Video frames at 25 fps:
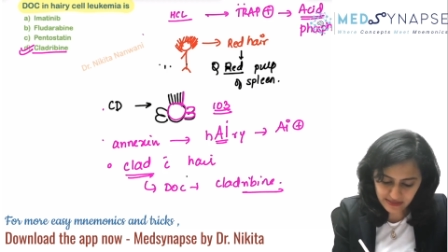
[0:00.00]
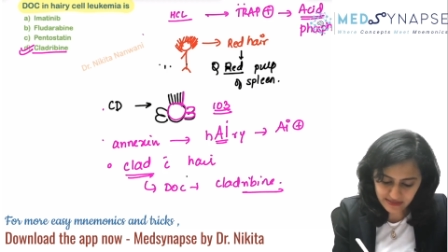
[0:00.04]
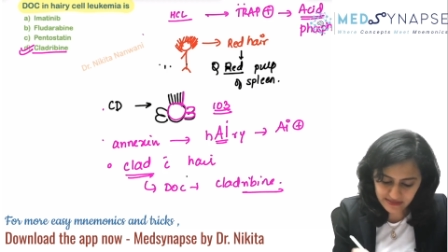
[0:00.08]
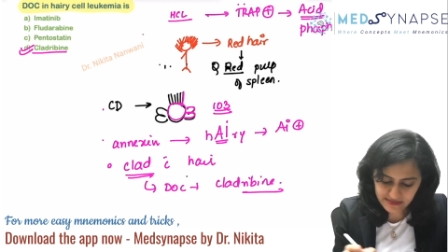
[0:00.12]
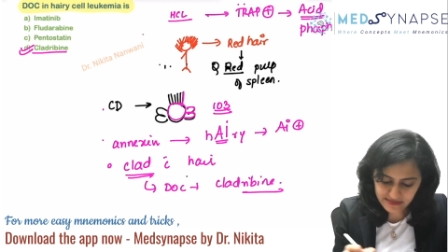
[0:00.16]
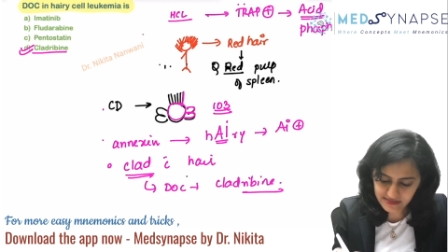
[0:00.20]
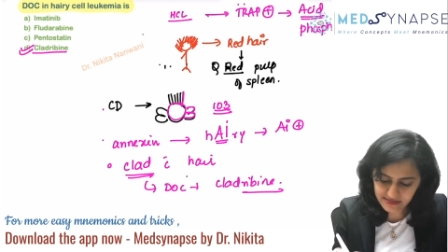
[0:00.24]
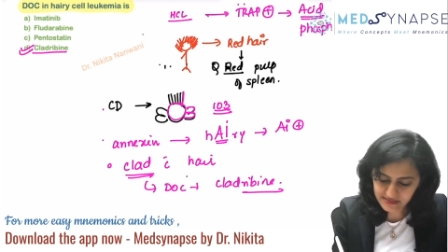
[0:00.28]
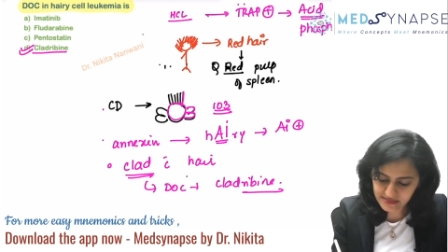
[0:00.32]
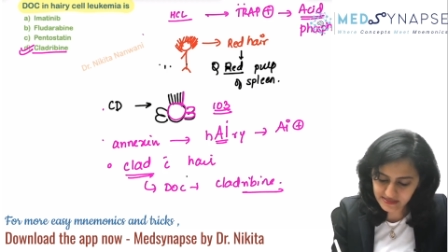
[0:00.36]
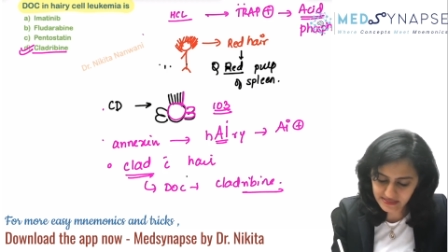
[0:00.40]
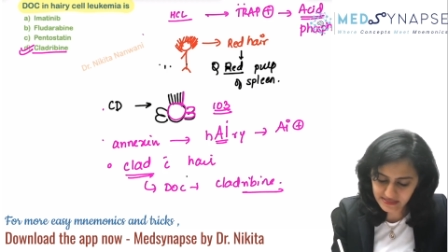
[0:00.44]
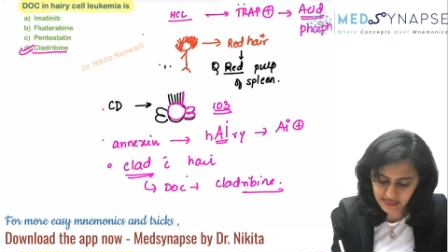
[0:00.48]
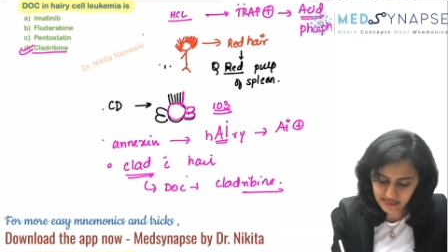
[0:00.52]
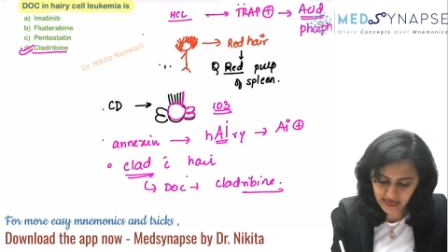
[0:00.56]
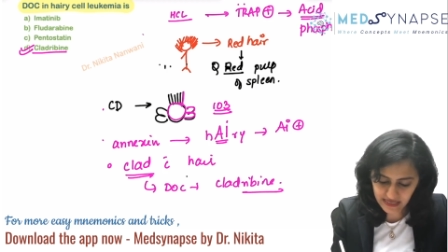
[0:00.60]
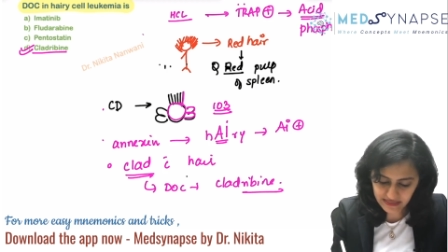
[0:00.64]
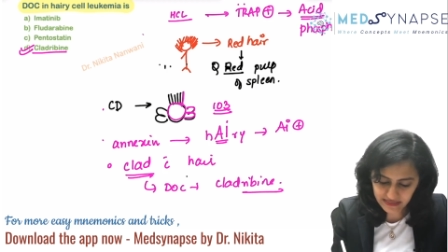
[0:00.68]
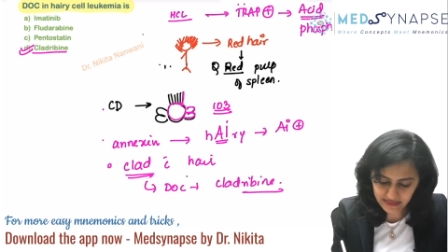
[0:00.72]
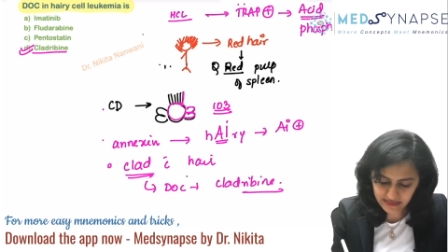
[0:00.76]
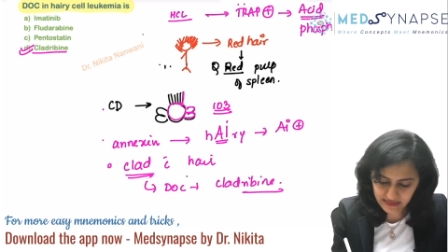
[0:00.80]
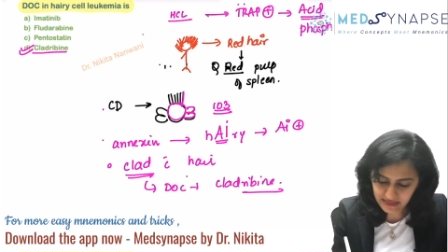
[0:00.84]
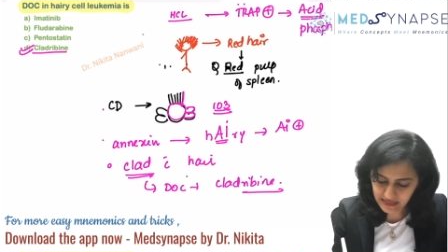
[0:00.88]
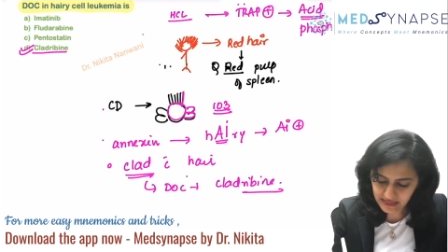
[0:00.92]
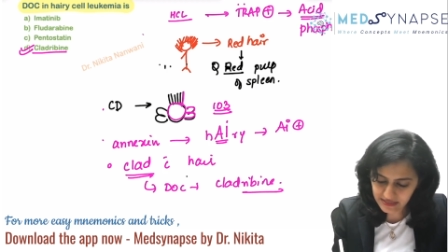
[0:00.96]
This is
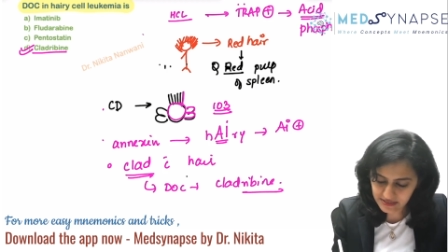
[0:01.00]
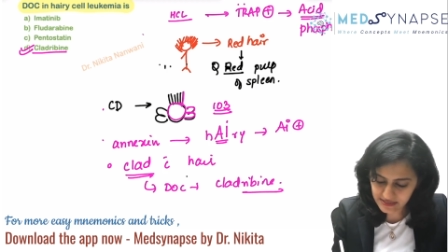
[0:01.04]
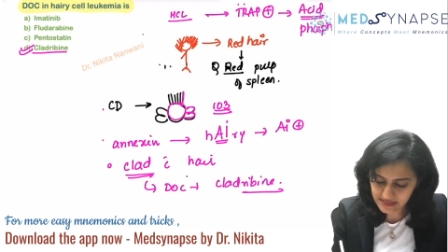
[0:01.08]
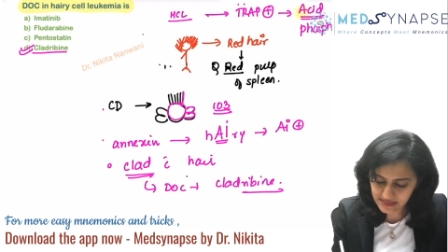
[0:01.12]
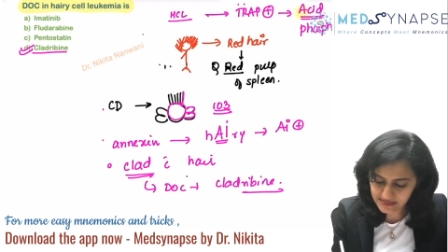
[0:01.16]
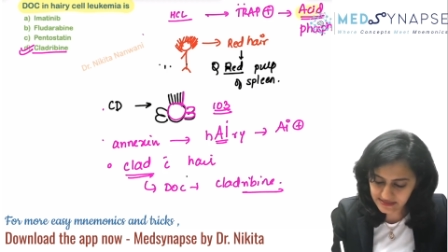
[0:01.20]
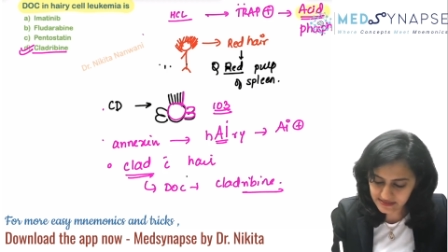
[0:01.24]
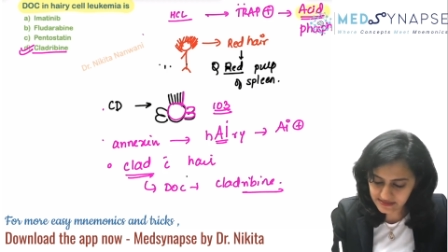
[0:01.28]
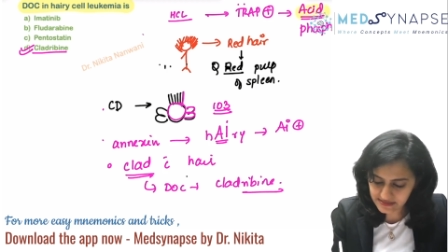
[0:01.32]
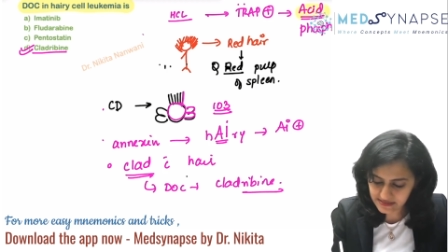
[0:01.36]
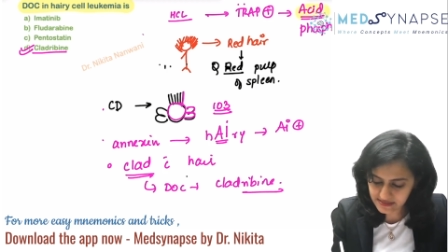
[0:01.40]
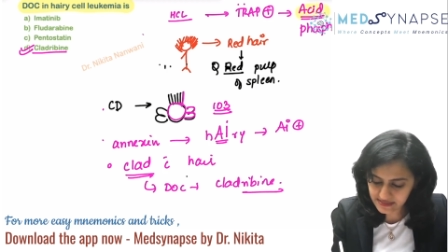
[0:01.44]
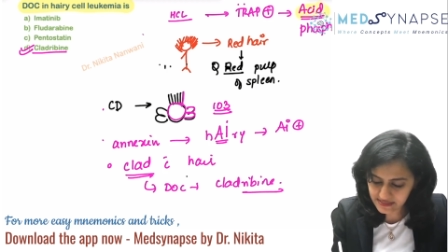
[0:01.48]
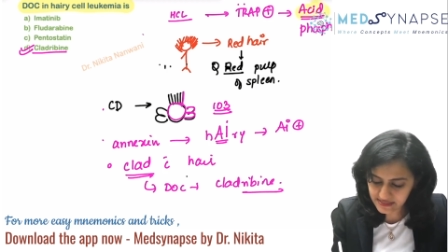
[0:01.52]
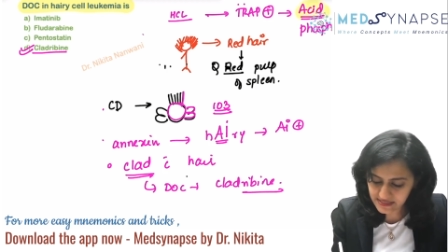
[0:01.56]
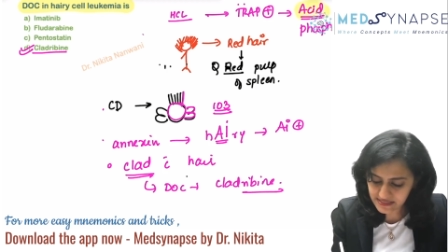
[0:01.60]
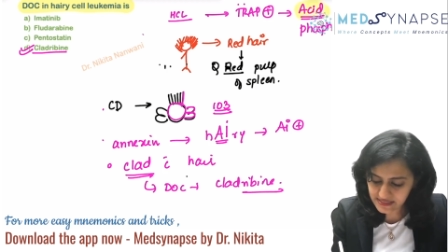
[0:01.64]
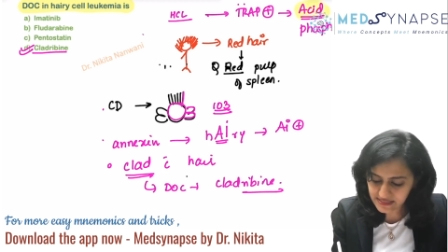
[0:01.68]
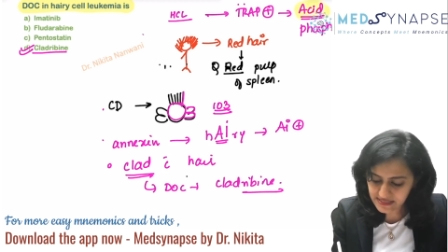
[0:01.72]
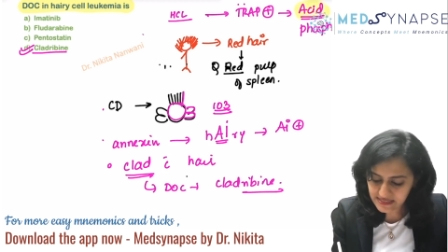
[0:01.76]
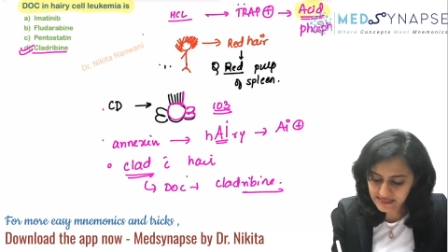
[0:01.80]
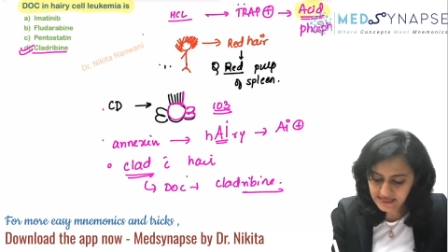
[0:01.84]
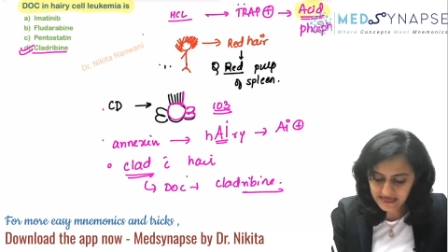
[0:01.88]
tartarate resistant,